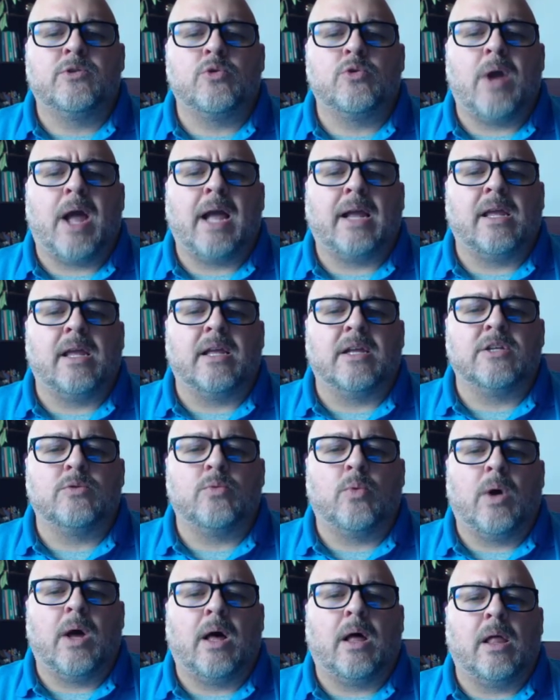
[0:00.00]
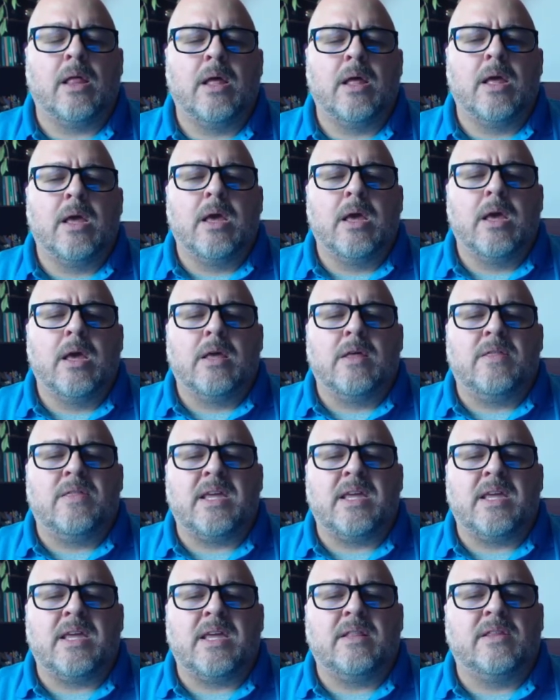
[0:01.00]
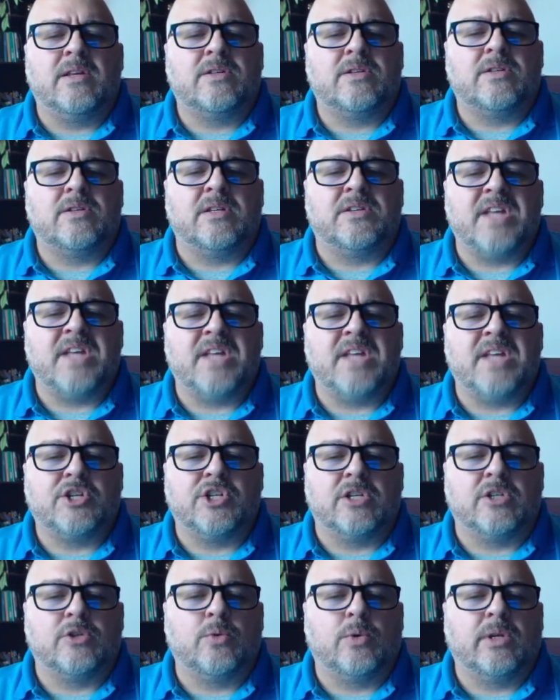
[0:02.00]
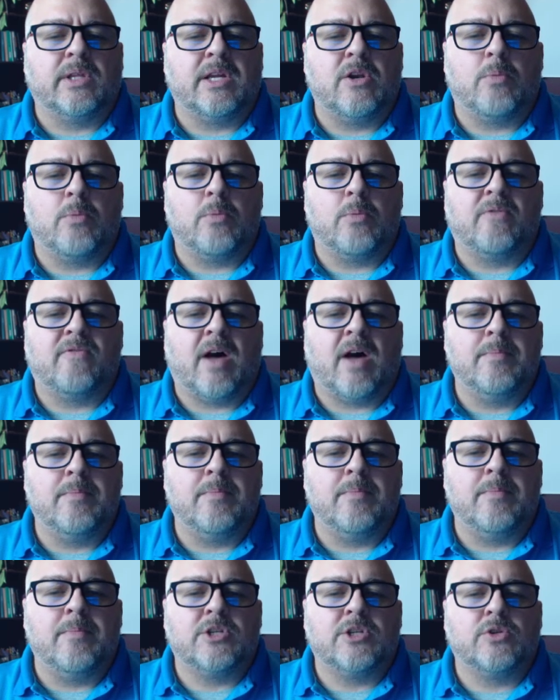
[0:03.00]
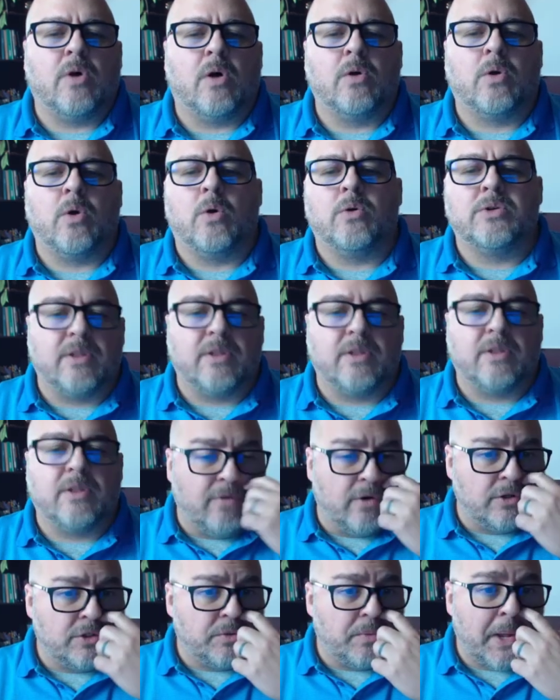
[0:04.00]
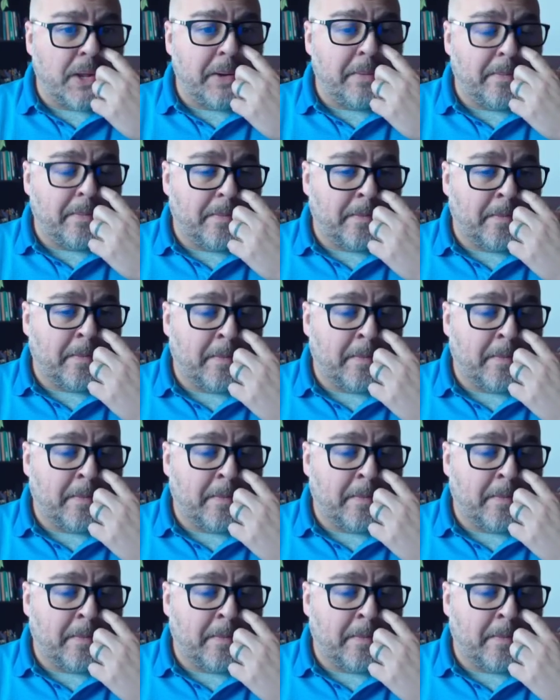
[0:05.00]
tracking as well. The sections really don't provide much. So I'll go to the first one.